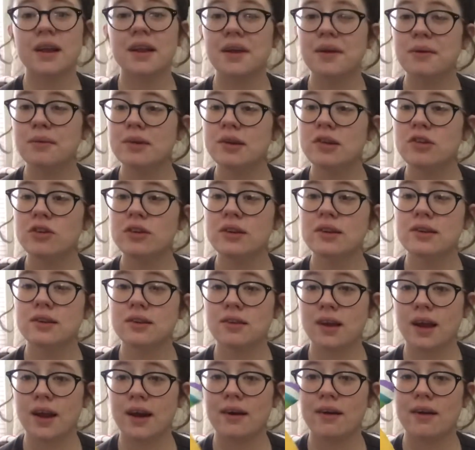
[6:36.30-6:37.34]
he would just
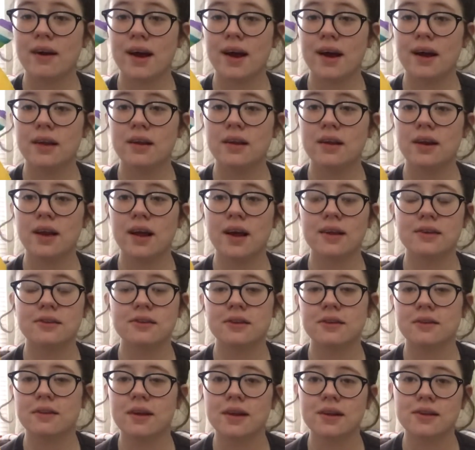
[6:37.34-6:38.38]
stare at it as
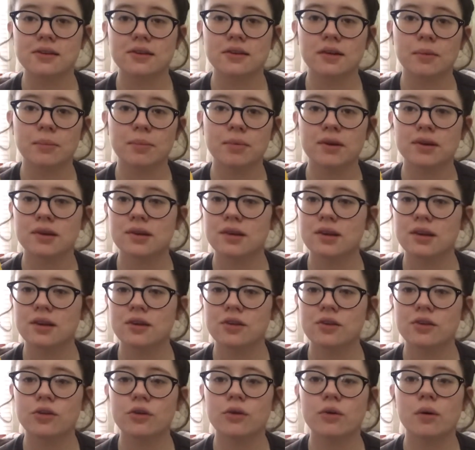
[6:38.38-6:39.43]
it lights up and
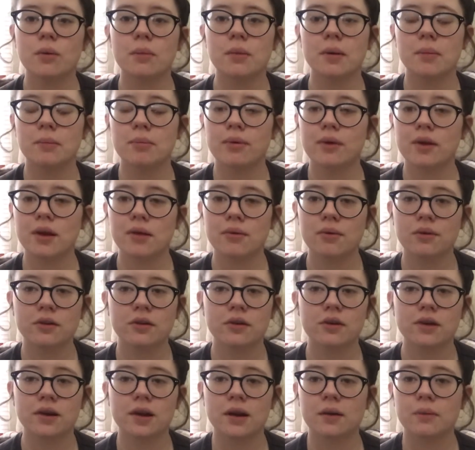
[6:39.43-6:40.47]
sings to him, and he
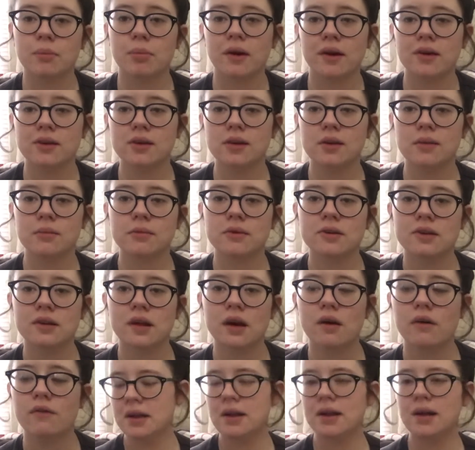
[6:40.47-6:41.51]
learned how to press it
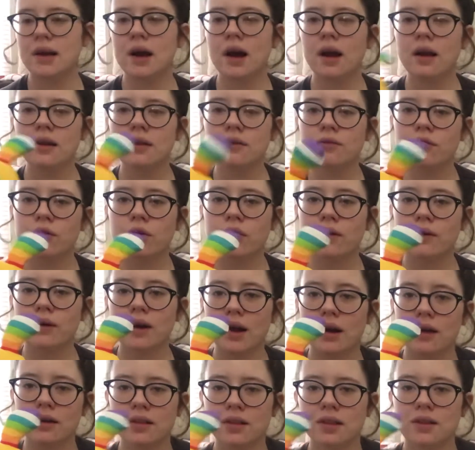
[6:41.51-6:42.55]
himself. He kind of grown
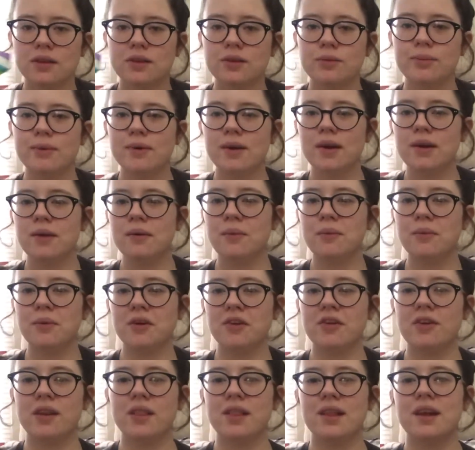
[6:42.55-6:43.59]
out of this one, which
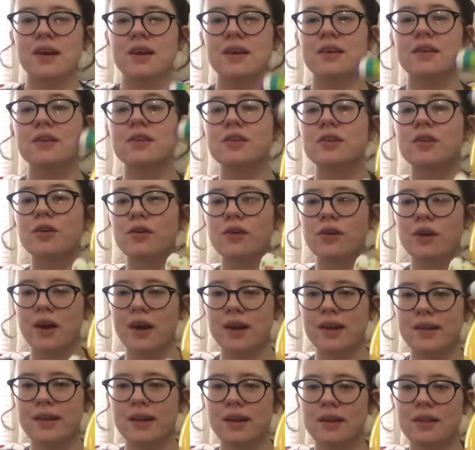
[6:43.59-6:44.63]
I think is
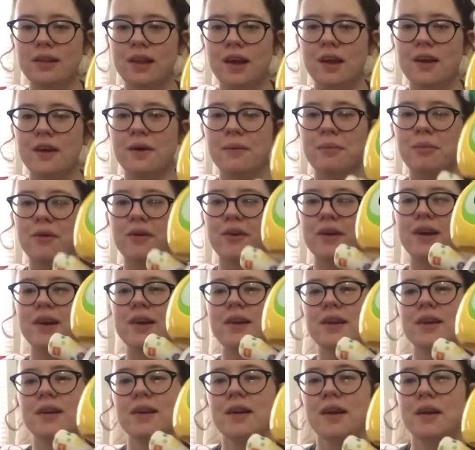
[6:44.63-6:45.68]
great that they
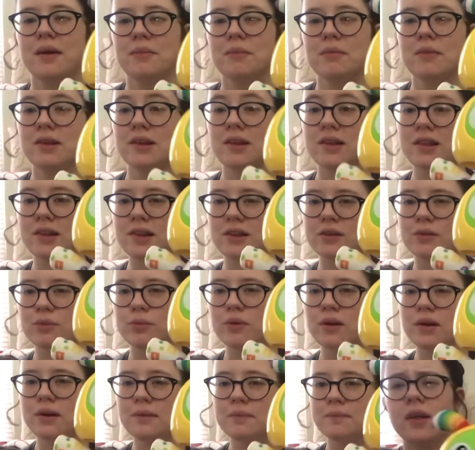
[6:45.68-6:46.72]
upgraded him to this
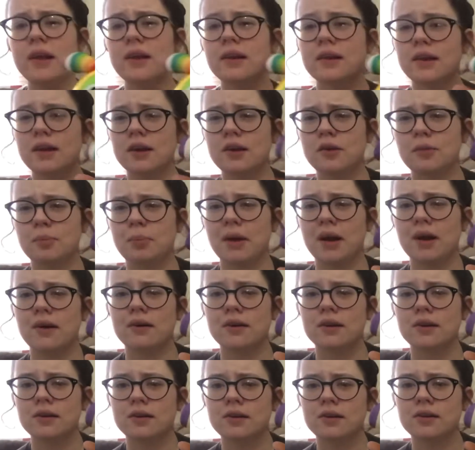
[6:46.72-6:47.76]
one. I think Nick's
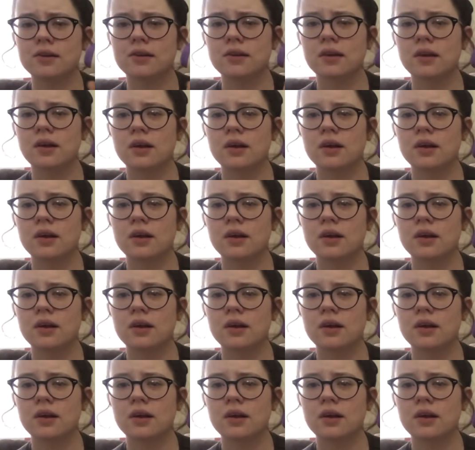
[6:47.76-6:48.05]
parents